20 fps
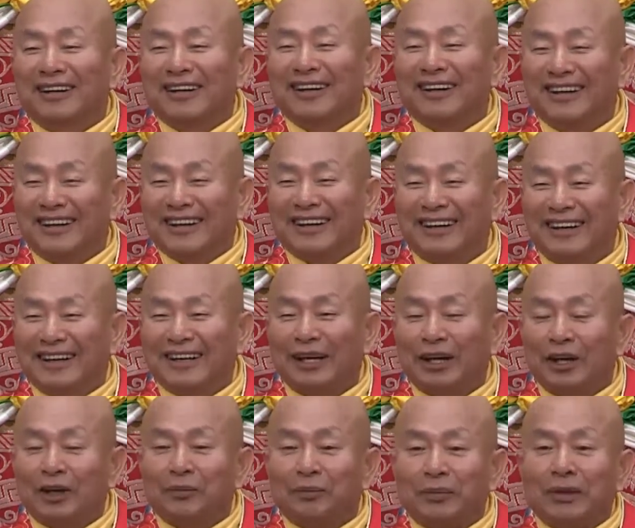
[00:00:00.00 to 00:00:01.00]
Because they
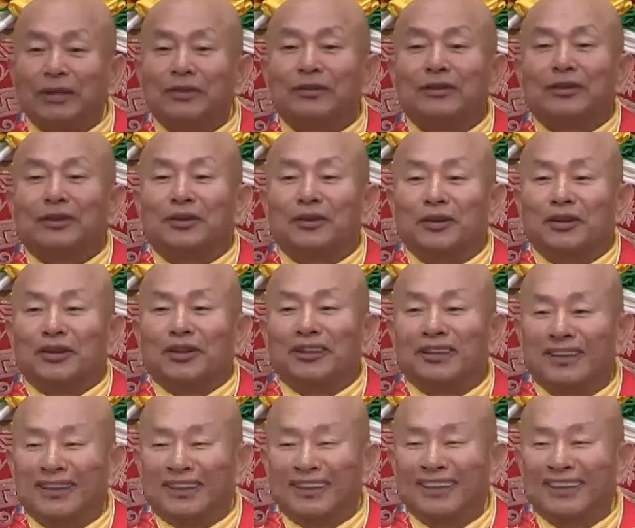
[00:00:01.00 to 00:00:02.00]
always say that
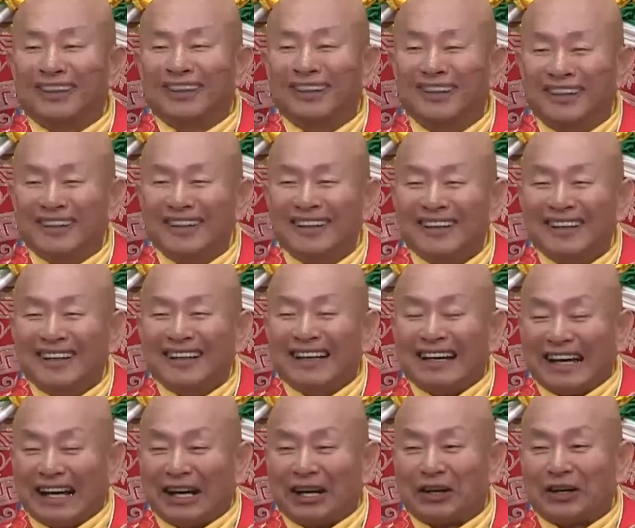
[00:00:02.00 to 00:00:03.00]
we are the
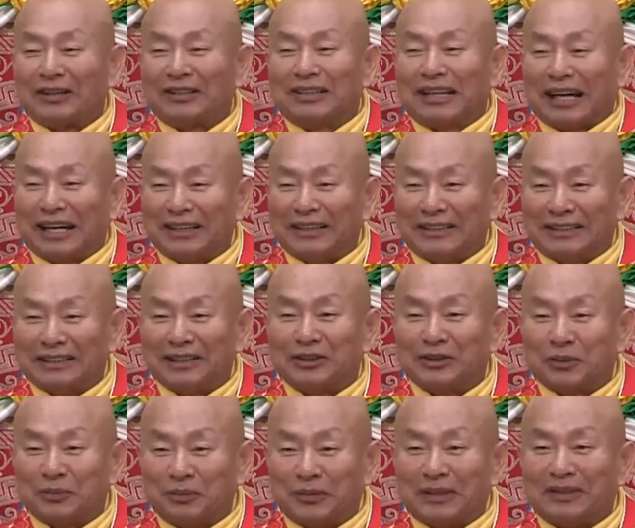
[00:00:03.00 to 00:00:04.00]
humble one, the poor
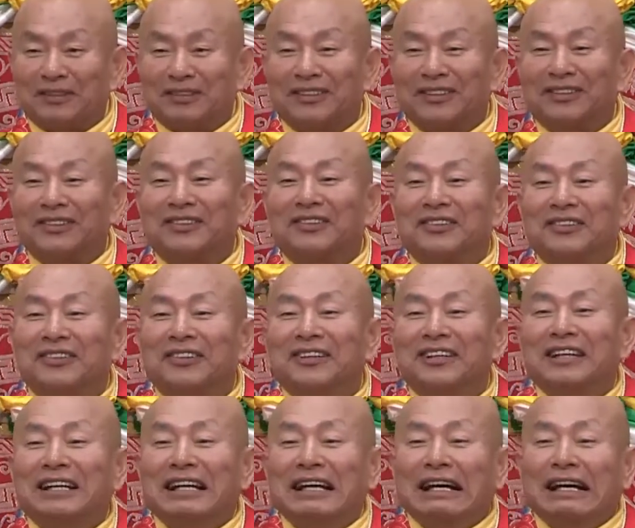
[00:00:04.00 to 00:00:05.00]
one,
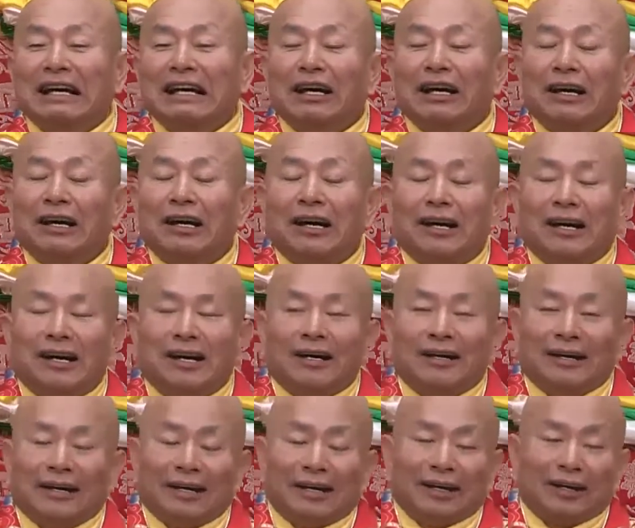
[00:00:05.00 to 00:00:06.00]
because
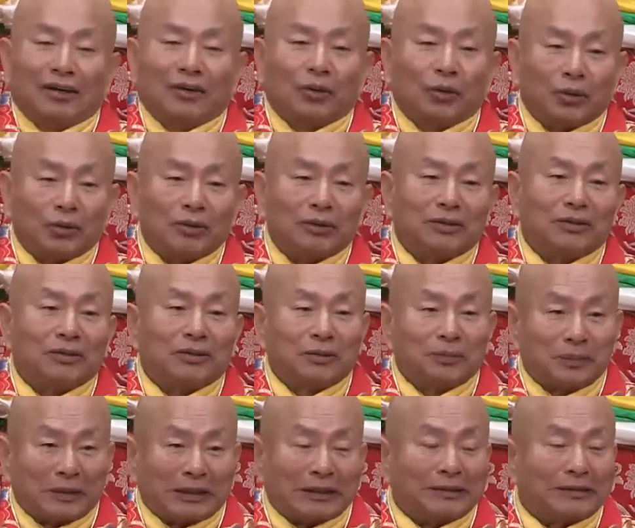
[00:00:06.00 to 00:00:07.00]
they have no
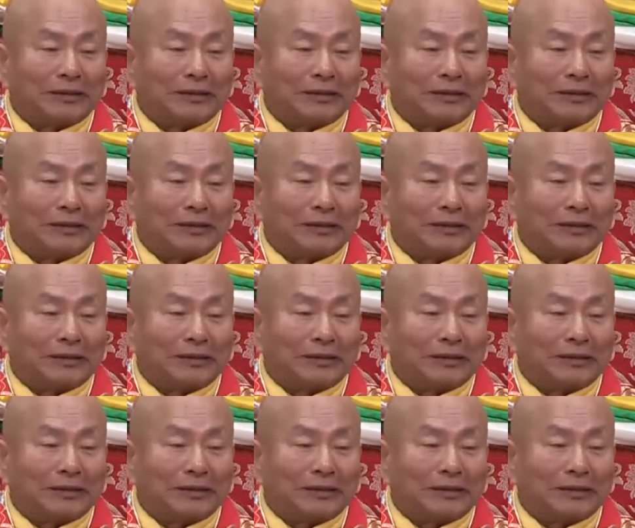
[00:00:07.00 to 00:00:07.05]
money.